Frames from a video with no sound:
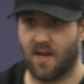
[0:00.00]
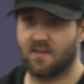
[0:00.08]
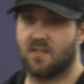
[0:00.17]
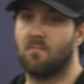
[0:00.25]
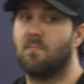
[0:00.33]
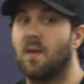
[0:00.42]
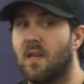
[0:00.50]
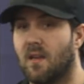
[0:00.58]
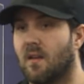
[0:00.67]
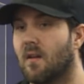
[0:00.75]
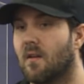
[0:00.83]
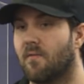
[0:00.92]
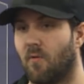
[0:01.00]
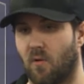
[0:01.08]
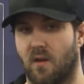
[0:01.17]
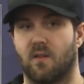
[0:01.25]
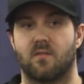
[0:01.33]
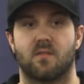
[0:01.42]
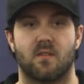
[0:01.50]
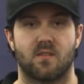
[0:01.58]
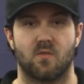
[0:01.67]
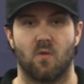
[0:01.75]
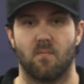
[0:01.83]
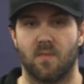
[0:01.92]
has to be for Heroes of the
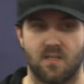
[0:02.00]
Storm.